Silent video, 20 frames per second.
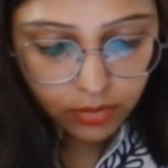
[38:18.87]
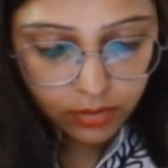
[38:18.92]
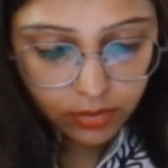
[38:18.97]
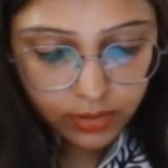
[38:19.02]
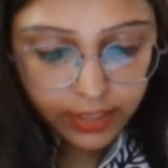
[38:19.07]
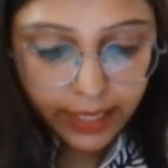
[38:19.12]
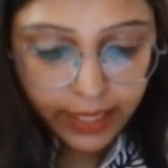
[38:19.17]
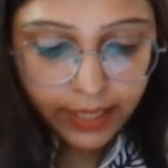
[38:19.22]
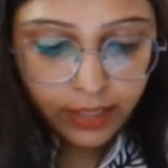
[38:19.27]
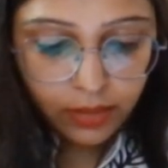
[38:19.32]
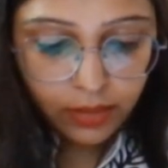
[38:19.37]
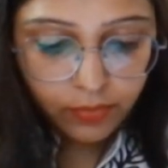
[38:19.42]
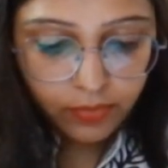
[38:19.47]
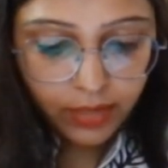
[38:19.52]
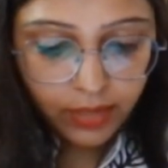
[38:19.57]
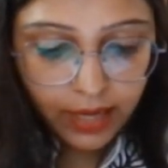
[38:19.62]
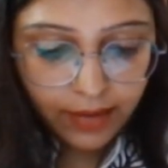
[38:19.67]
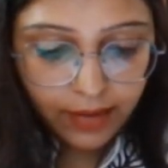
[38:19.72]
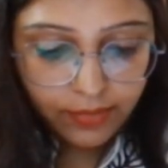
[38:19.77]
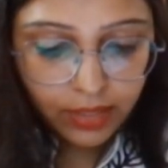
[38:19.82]
side
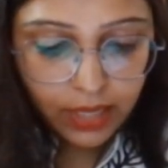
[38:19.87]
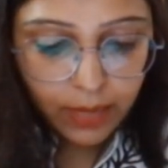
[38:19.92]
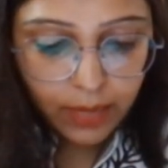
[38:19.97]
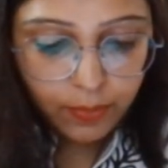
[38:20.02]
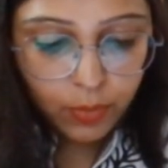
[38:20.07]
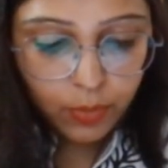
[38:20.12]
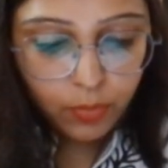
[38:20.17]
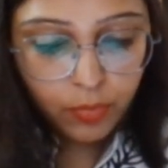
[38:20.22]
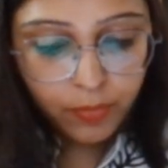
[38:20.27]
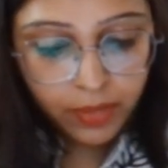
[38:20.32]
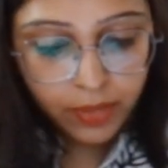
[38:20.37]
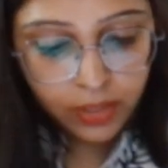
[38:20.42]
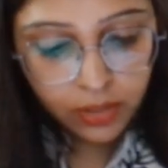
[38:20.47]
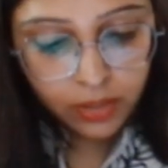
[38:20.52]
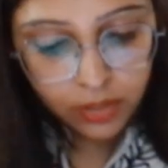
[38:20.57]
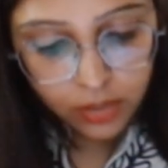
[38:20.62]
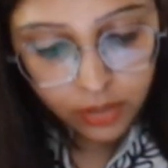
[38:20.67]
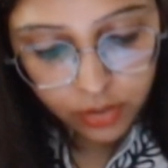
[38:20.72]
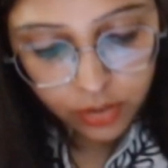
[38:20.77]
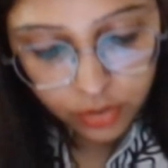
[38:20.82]
we have the dipole moment,
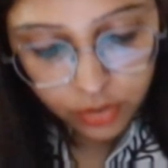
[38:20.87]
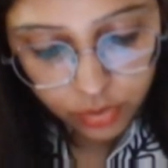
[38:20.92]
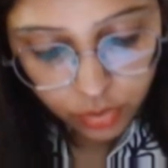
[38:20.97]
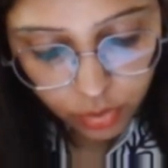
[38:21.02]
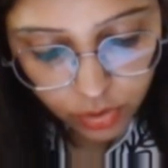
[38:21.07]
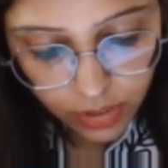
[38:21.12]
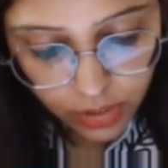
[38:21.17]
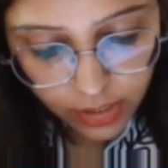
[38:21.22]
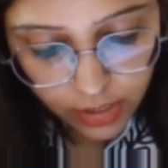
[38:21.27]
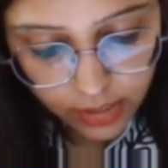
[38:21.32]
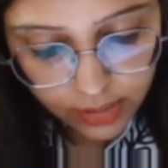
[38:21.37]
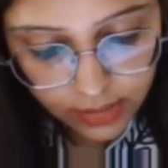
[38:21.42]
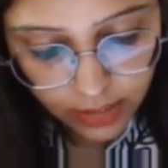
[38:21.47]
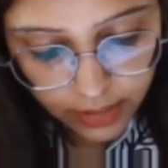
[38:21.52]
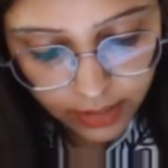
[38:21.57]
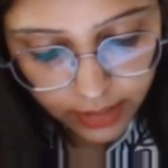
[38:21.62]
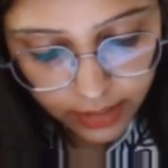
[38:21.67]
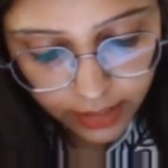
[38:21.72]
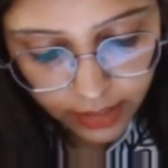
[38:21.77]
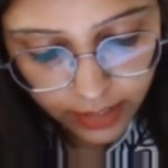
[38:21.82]
so the
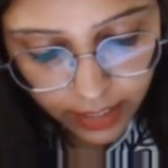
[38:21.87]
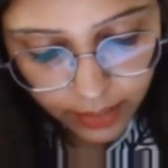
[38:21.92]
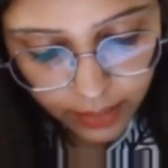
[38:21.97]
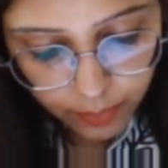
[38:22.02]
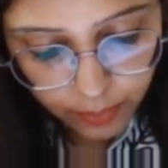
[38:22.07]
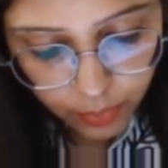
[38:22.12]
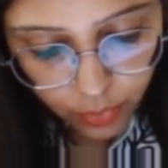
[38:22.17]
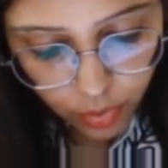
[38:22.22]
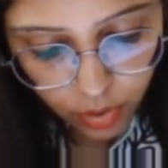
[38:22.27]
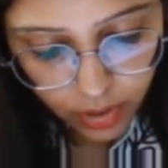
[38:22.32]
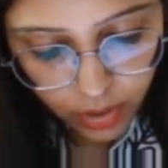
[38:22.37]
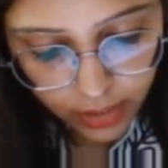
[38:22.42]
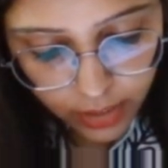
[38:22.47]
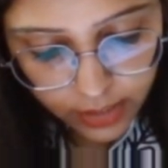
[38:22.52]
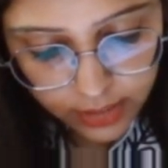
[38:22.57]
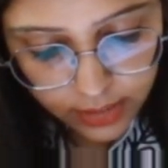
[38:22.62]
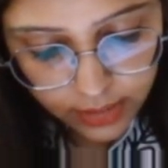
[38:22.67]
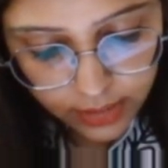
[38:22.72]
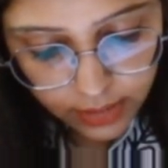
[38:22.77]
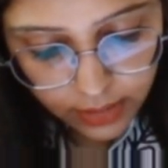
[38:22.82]
resultant dipole
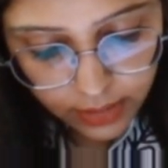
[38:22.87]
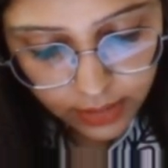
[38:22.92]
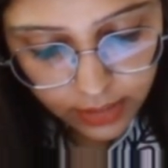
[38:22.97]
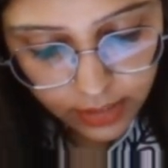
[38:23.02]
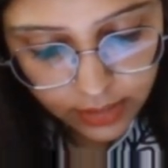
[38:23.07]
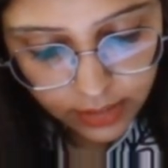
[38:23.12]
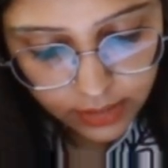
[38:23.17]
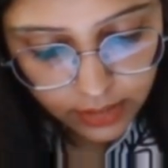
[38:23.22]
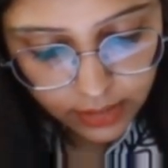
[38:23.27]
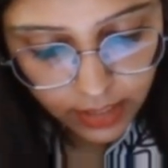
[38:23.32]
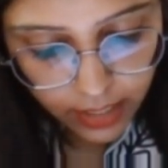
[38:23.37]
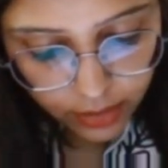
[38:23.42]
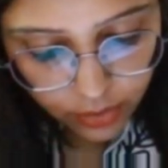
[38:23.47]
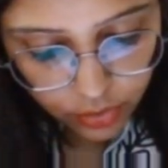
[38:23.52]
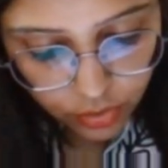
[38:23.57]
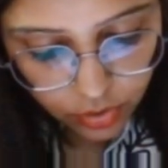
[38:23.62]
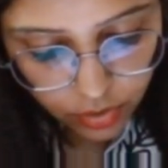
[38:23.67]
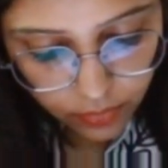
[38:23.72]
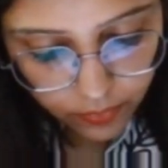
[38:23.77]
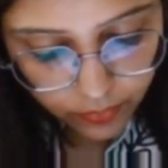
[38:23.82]
is in this
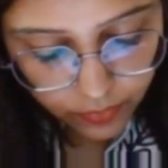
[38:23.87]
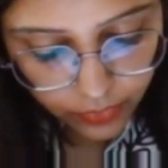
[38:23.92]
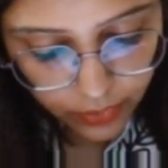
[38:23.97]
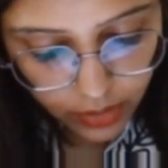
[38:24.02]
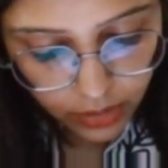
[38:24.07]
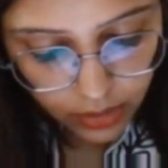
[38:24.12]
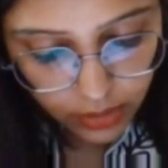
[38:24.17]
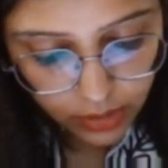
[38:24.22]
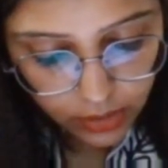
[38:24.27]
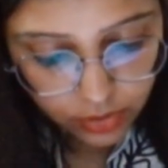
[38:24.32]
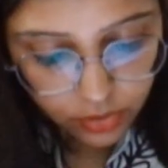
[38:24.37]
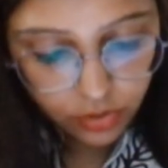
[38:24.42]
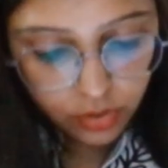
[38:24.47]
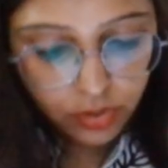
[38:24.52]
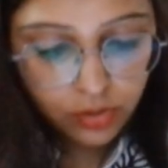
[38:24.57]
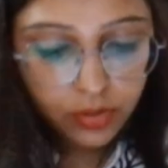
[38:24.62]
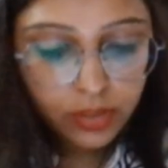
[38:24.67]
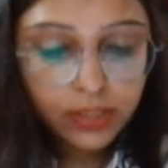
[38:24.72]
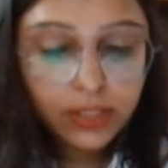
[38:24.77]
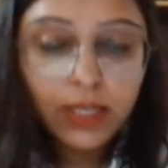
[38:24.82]
direction.
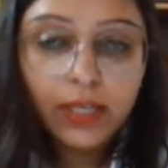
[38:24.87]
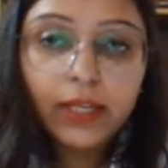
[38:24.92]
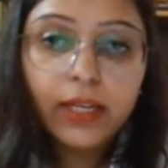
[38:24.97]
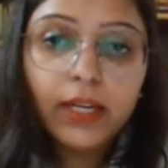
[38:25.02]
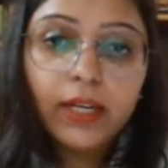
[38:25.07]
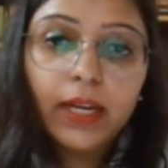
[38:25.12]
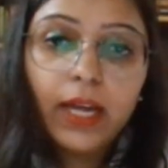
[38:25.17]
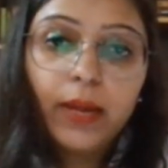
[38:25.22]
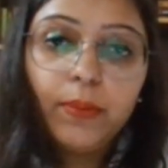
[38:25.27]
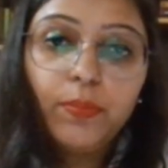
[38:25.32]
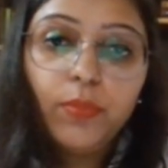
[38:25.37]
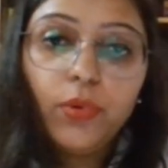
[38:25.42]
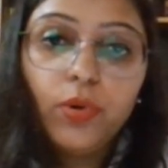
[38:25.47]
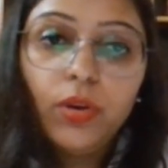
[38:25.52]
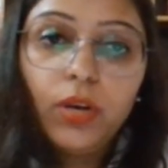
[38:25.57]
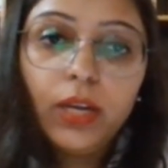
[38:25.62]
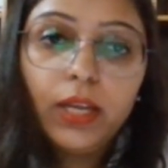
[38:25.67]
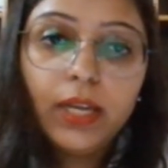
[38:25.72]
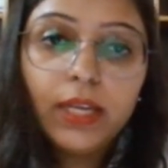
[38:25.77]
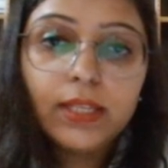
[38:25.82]
Understood? Resultant
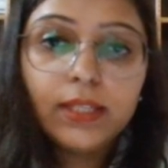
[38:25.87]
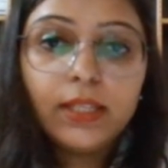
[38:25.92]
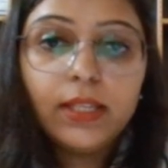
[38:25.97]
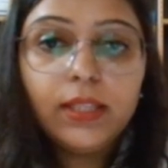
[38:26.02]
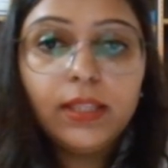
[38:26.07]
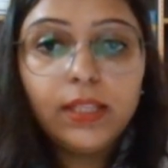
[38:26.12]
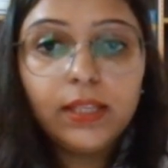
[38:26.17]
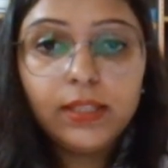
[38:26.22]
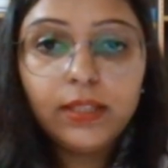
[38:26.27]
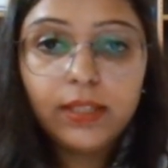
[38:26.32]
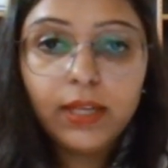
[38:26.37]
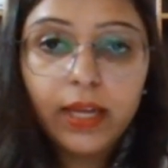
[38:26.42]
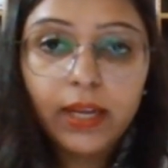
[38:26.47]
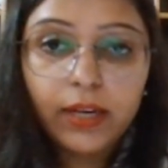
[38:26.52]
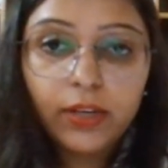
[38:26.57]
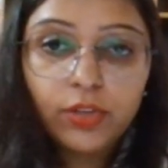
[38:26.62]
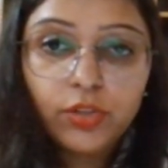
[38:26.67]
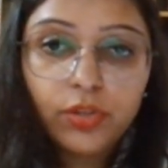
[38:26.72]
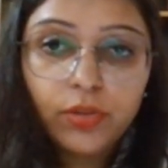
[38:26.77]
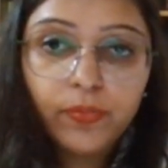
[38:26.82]
dipole is in this
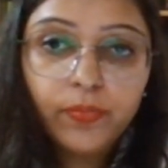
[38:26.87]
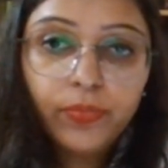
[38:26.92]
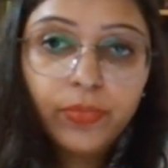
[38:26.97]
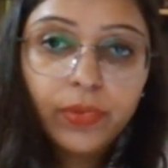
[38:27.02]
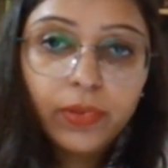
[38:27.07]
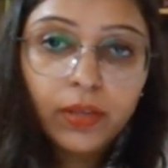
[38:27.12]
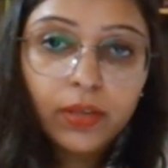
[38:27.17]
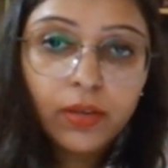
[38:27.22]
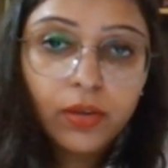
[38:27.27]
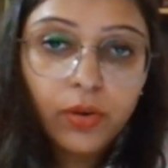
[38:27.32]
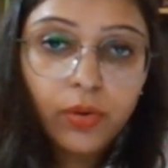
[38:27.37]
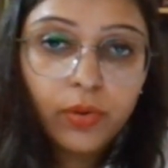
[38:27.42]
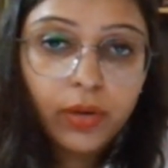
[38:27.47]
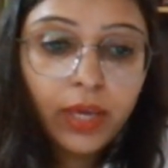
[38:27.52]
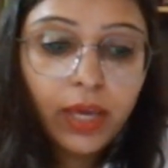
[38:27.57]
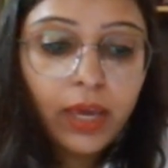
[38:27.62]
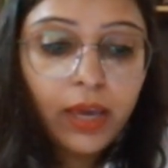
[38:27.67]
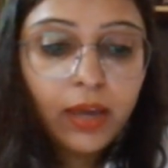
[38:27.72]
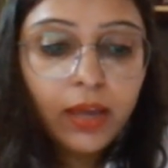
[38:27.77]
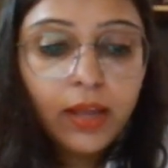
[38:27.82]
direction.
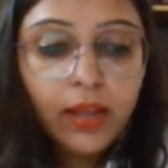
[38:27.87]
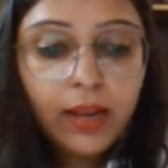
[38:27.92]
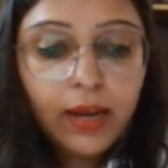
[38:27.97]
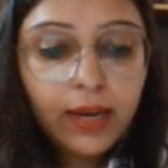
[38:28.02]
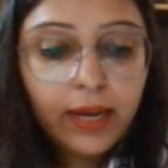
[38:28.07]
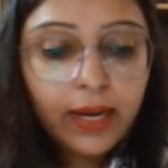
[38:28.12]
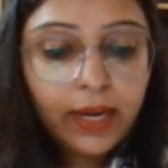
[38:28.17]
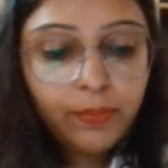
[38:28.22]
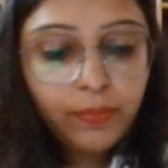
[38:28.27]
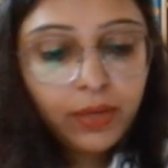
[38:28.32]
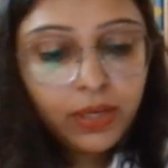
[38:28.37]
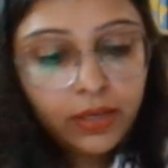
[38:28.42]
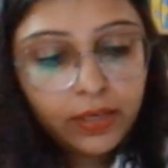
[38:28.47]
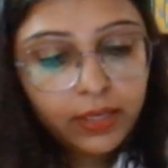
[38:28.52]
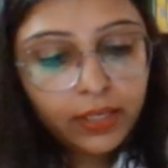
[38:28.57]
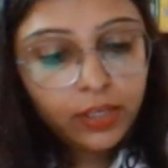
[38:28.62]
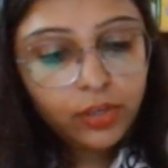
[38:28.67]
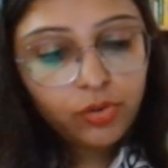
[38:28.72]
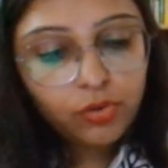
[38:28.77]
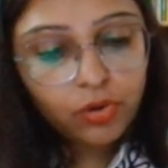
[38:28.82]
Okay, let me
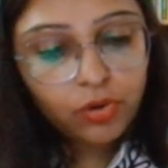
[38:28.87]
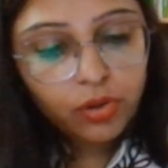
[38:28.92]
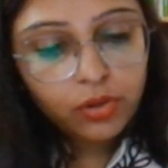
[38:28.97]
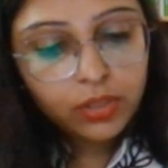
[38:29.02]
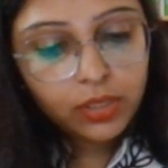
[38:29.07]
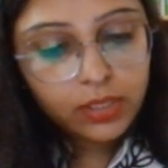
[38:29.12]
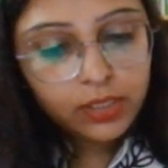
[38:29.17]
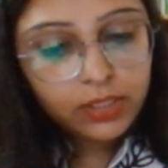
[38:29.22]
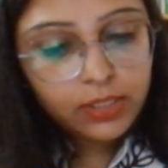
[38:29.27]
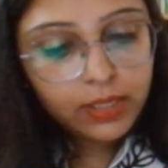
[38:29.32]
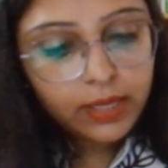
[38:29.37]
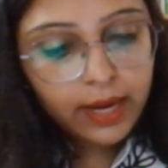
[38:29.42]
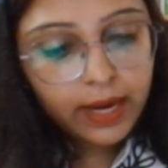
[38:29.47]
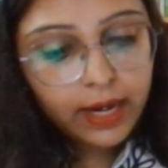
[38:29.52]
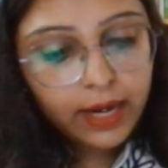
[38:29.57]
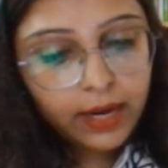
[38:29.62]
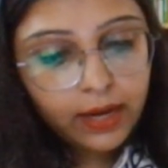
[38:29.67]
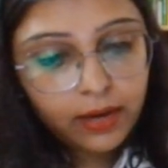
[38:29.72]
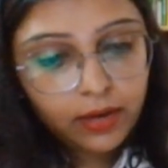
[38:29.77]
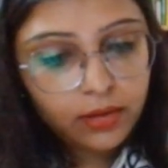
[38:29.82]
redraw this
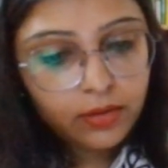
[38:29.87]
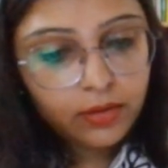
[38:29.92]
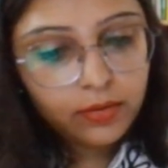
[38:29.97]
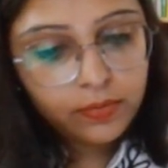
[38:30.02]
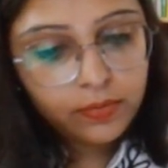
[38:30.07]
and